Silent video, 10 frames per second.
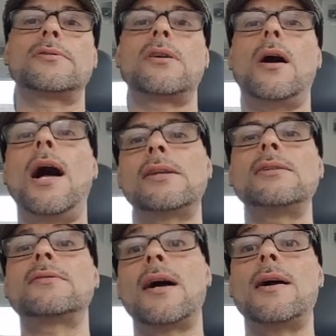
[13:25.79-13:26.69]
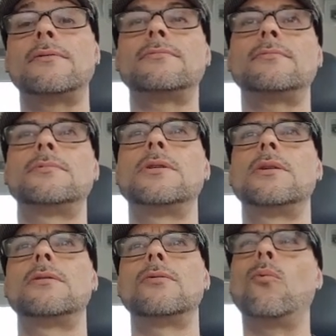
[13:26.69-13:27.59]
So I'm in town.
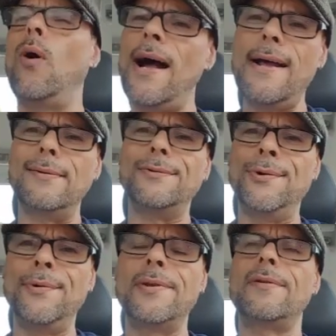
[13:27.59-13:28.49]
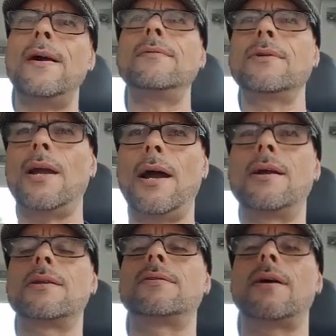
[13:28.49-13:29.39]
What? You in town? Yeah,
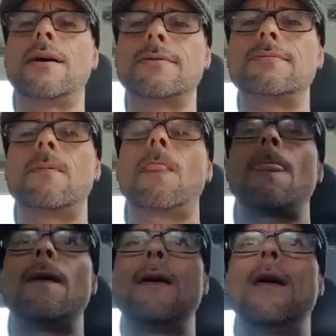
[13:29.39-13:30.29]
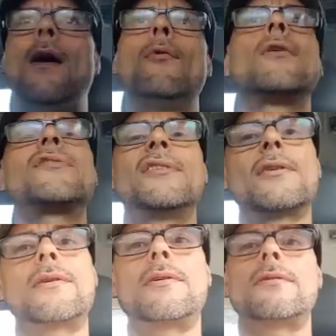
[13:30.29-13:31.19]
I'm in town. I want to see
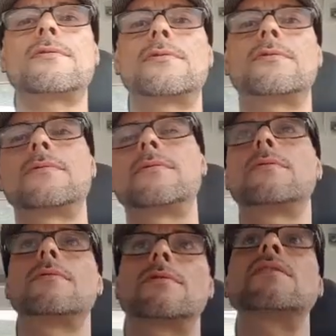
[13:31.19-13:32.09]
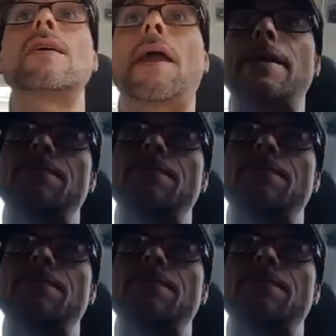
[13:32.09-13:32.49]
the girls today.